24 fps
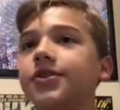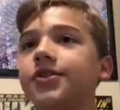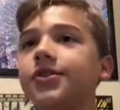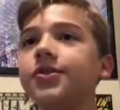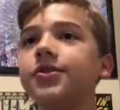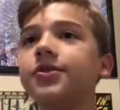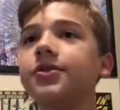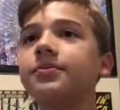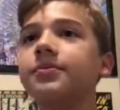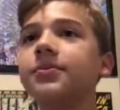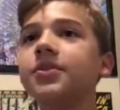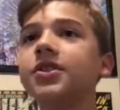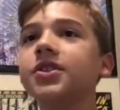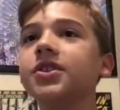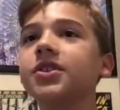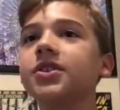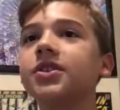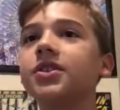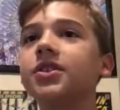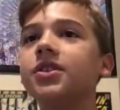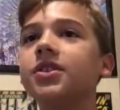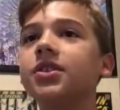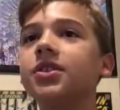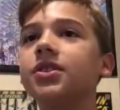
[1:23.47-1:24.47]
too. The Merc.
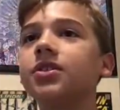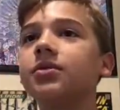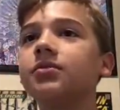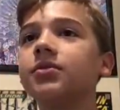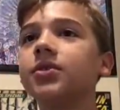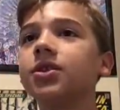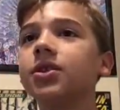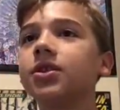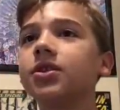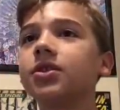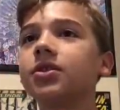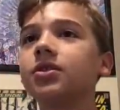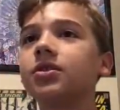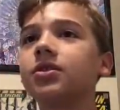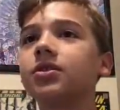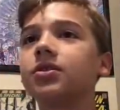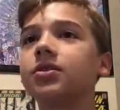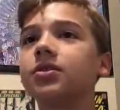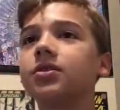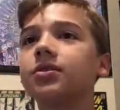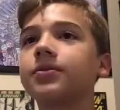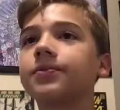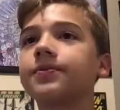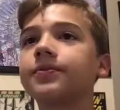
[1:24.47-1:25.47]
The Merc.
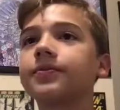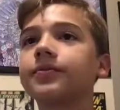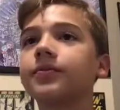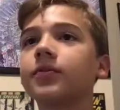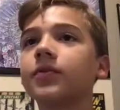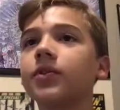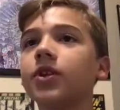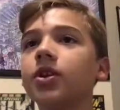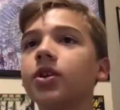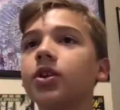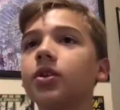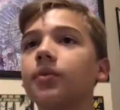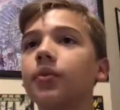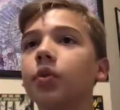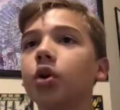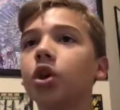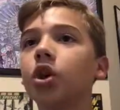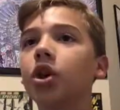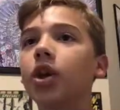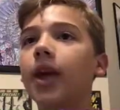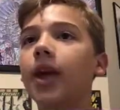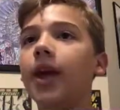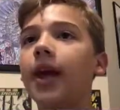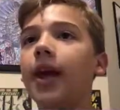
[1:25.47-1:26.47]

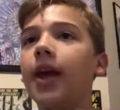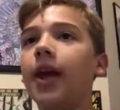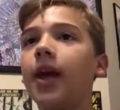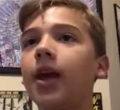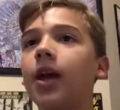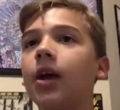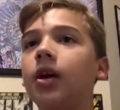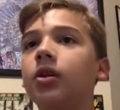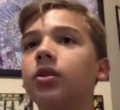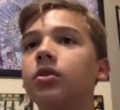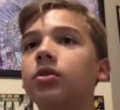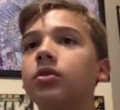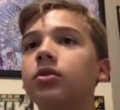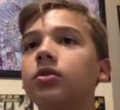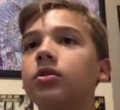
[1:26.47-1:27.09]
Merc gang.